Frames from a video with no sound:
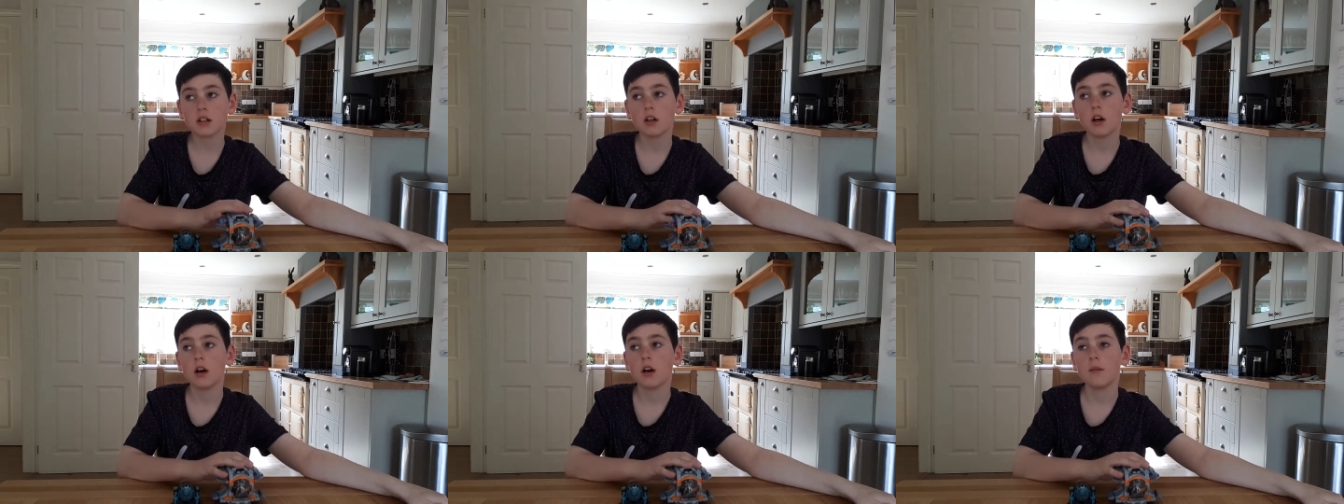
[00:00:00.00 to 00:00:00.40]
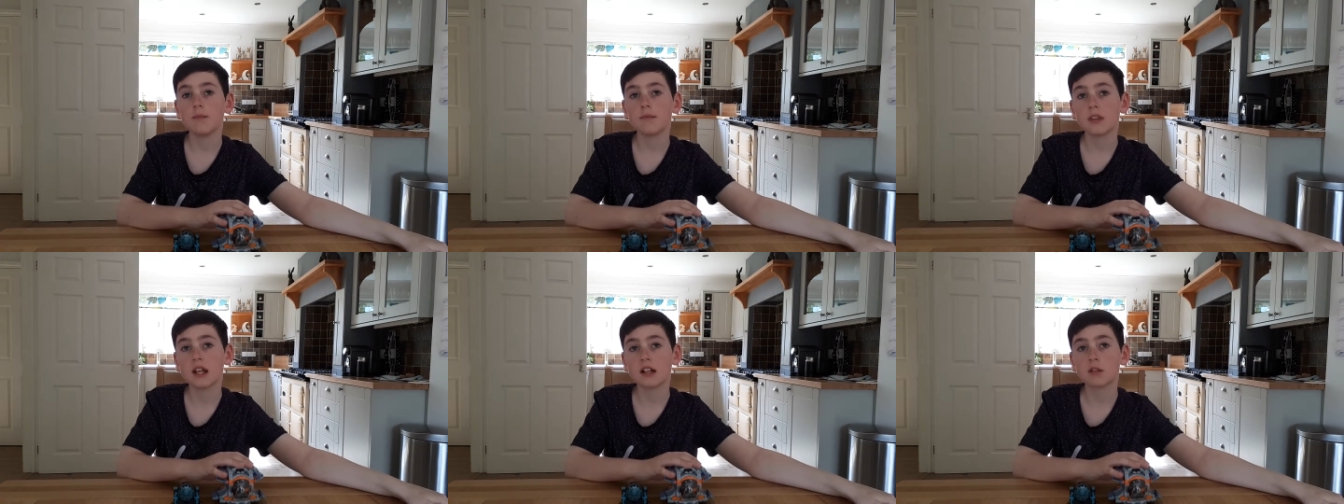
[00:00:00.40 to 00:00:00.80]
Um,
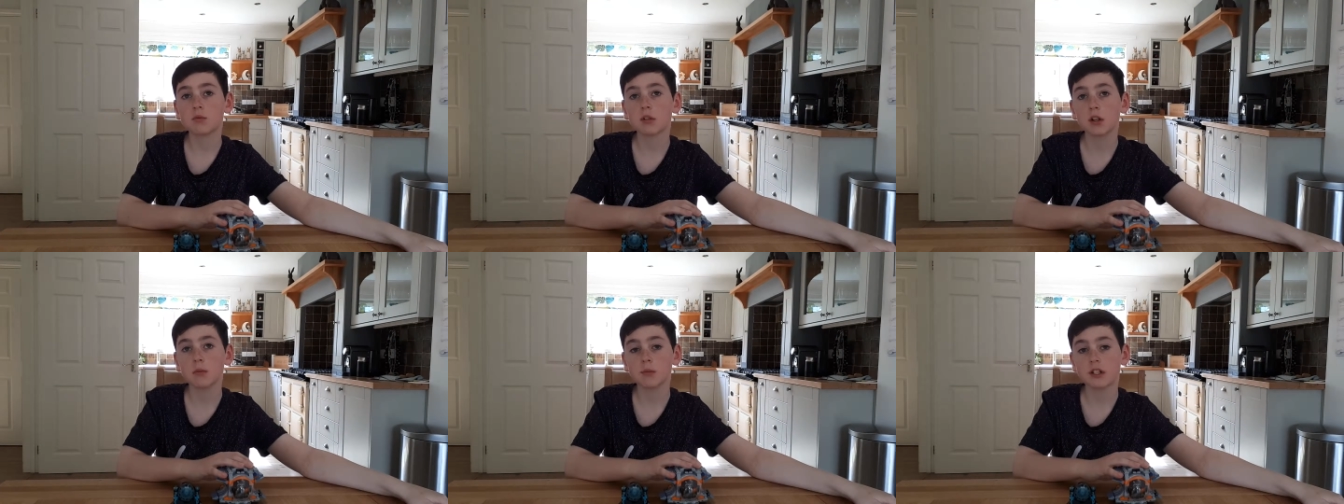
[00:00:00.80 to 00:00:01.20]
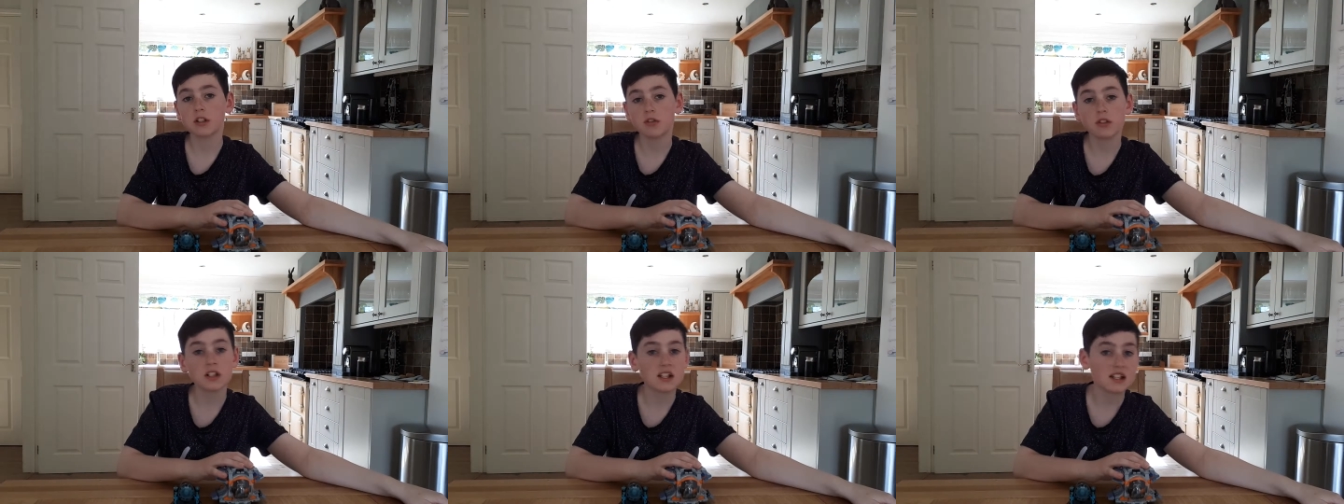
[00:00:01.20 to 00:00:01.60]
next one I'll be
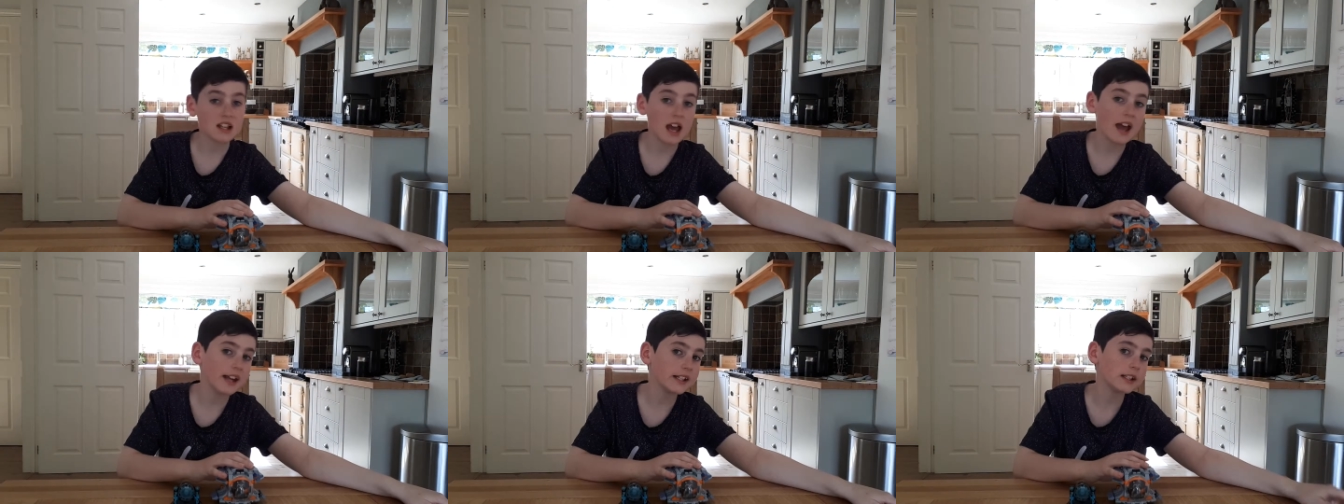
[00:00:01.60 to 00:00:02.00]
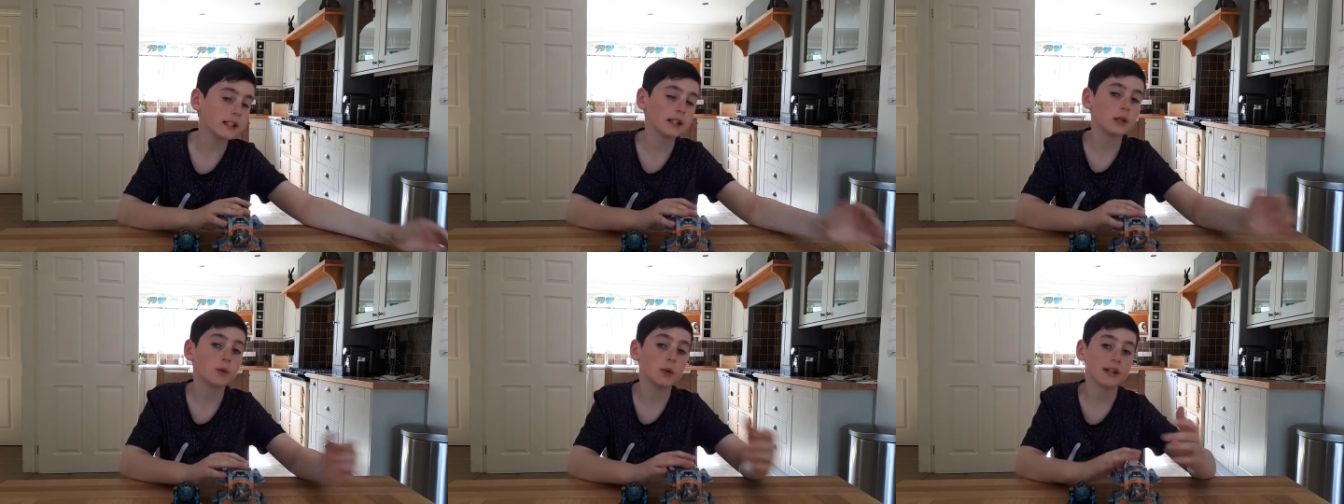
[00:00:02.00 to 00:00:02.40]
doing is the
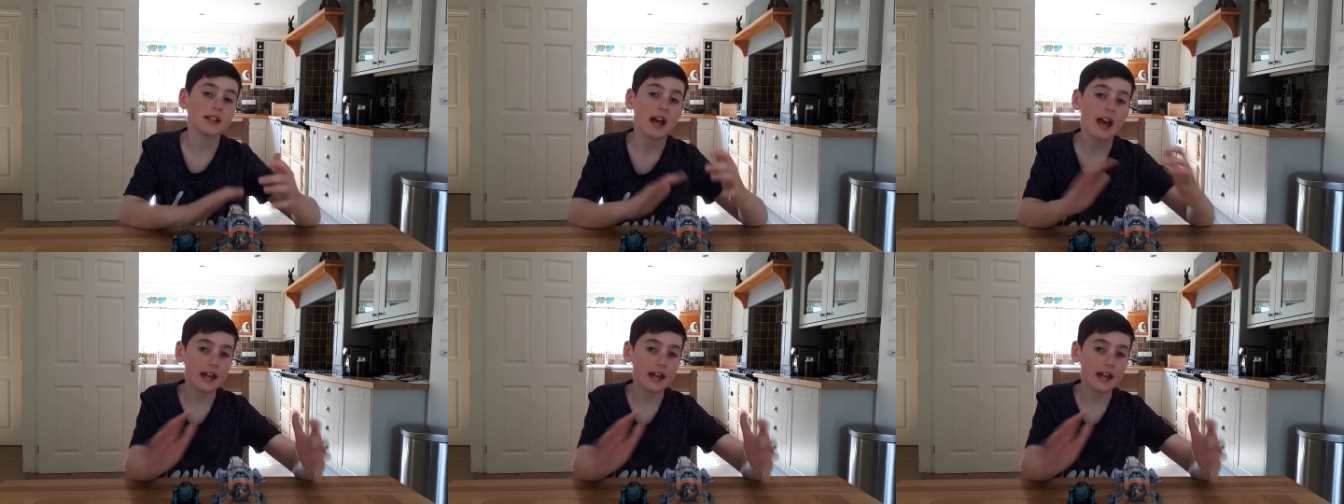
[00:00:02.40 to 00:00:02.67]
80 quid